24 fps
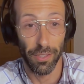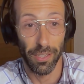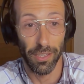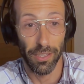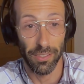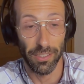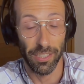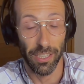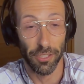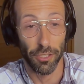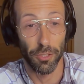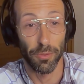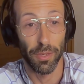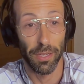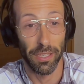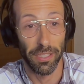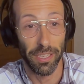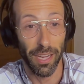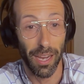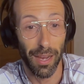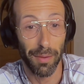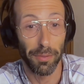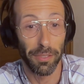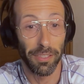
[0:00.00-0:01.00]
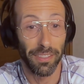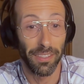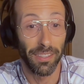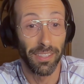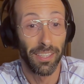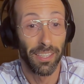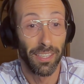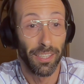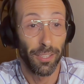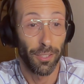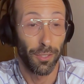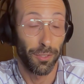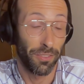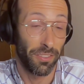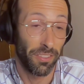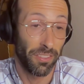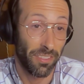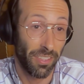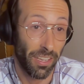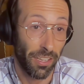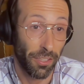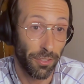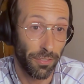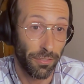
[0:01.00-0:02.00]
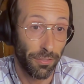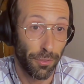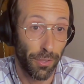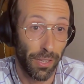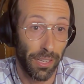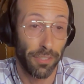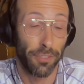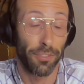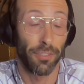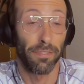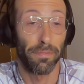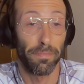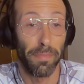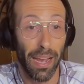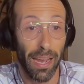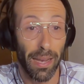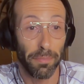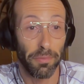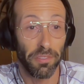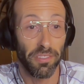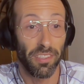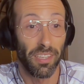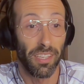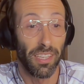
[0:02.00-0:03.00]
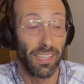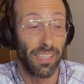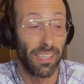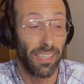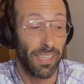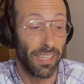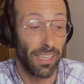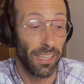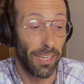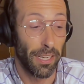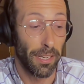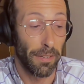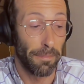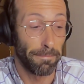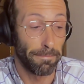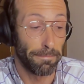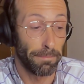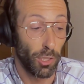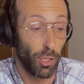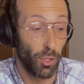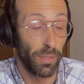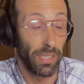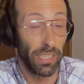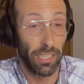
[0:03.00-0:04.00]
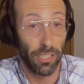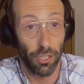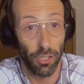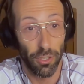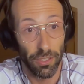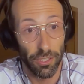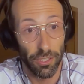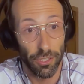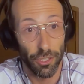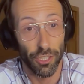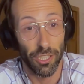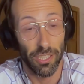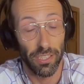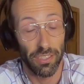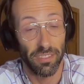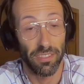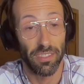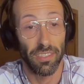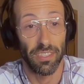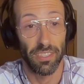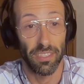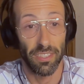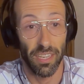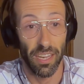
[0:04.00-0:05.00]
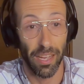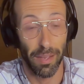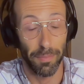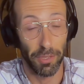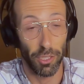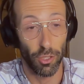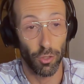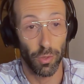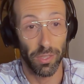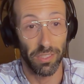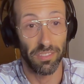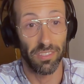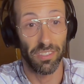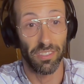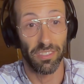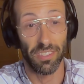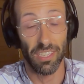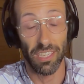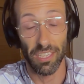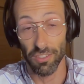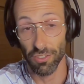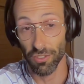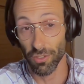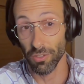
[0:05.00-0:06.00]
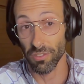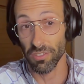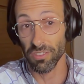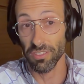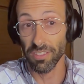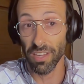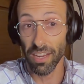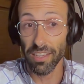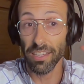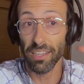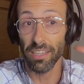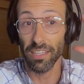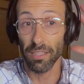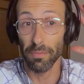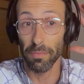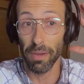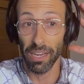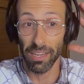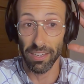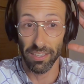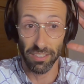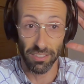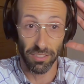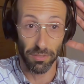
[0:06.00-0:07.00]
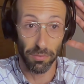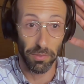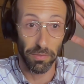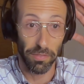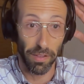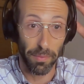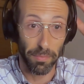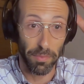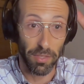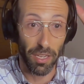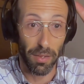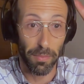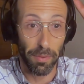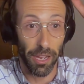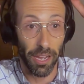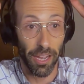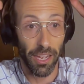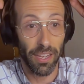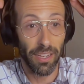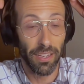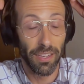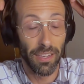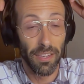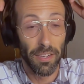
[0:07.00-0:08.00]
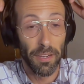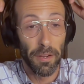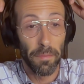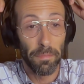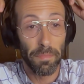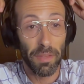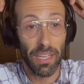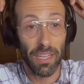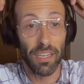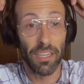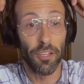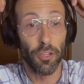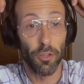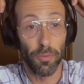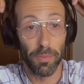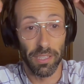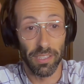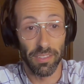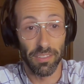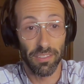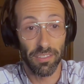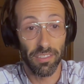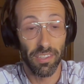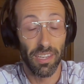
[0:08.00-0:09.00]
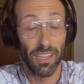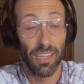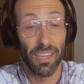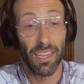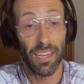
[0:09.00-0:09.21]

Dr. Rick Doblin, who's executive director of MAPS, who encouraged us at the time in 2016 to start studying the mechanism of MDMA in humans.